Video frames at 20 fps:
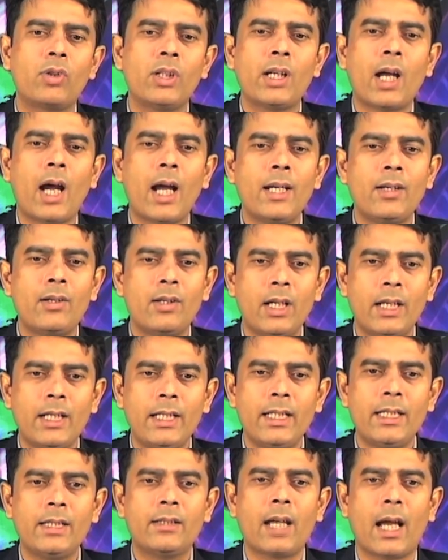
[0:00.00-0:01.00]
deny
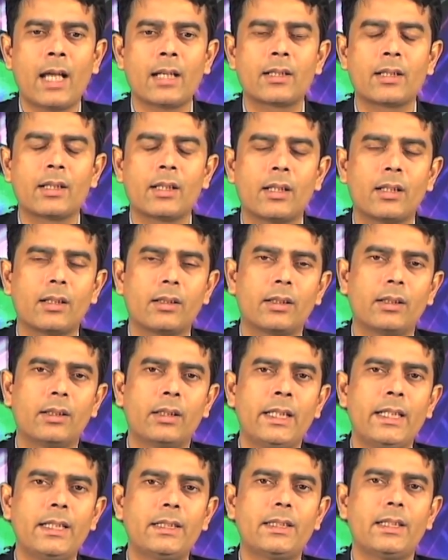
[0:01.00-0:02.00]
really that
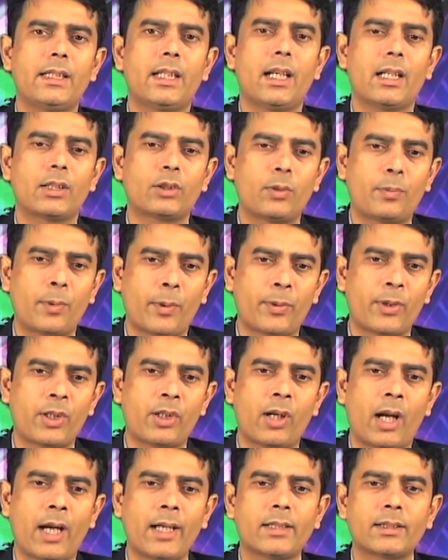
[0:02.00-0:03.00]
these intellectual property
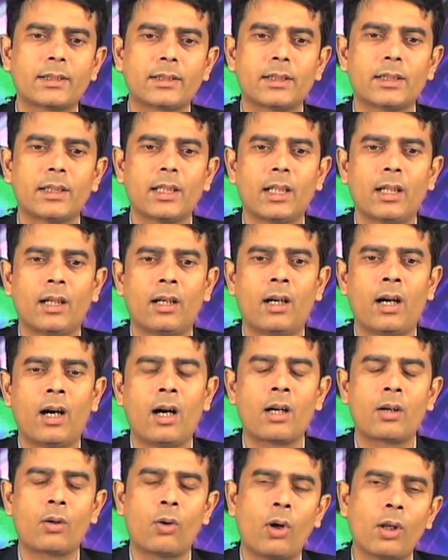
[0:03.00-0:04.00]
rights
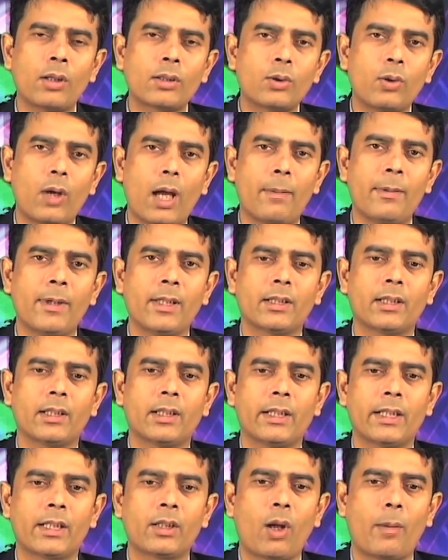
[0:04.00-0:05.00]
are also having
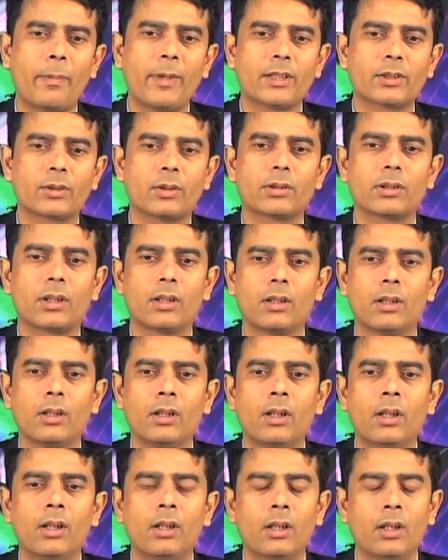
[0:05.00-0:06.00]
the economic, social
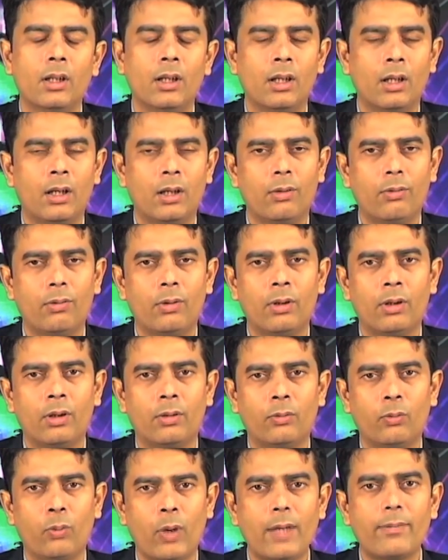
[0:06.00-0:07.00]

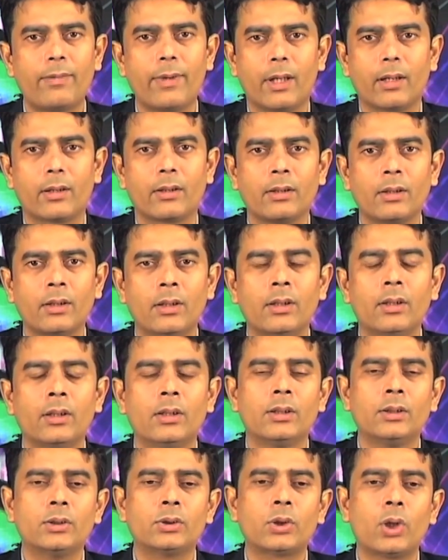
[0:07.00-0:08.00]
welfare.
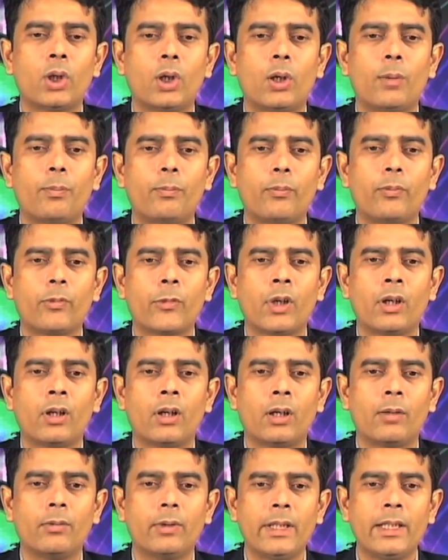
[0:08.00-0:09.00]
So
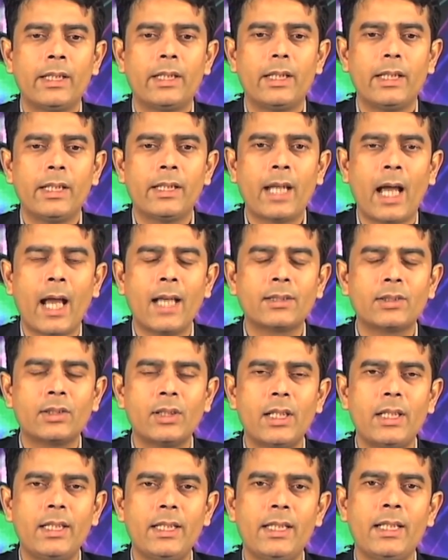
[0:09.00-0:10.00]
it has
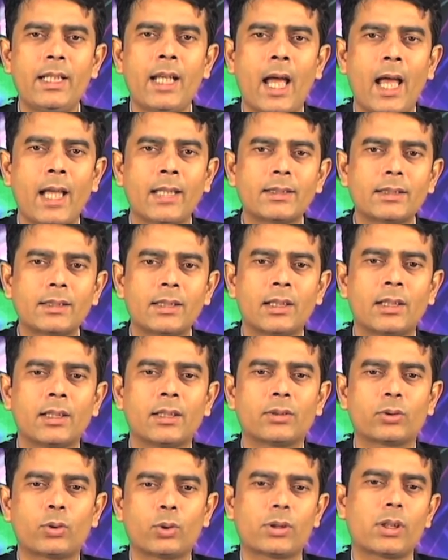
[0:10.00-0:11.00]
really enhanced
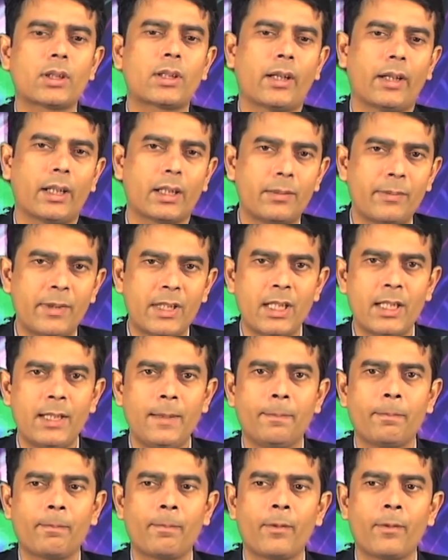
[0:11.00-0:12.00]
the social connectivity.